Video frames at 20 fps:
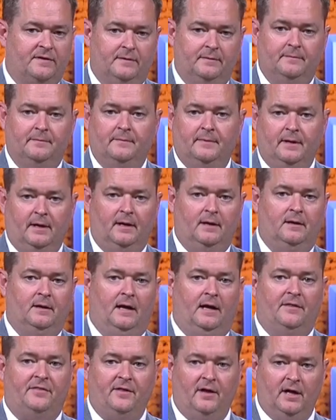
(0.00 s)
And
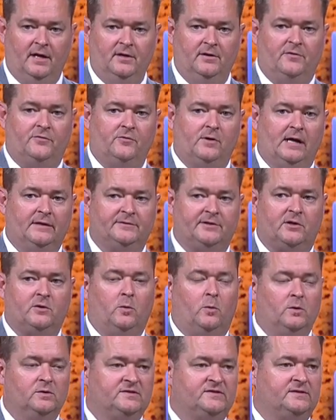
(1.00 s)
I thought throughout the
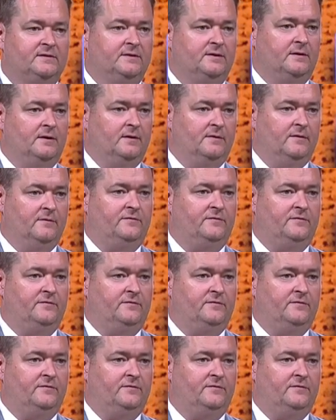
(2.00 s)
course of